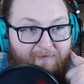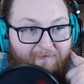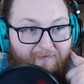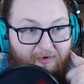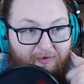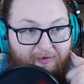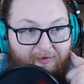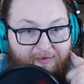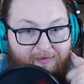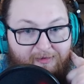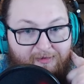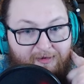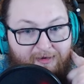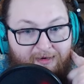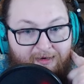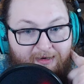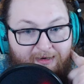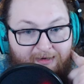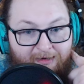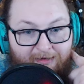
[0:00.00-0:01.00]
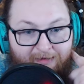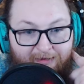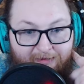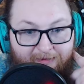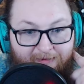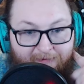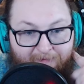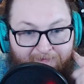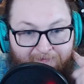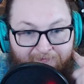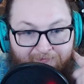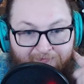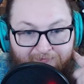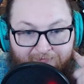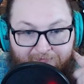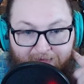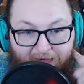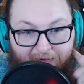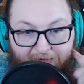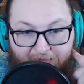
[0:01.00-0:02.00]
first.
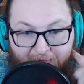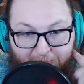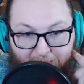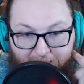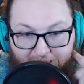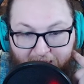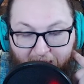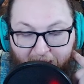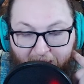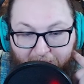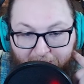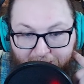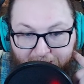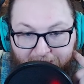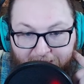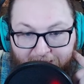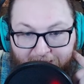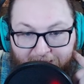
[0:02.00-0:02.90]
Yeah, they were $1.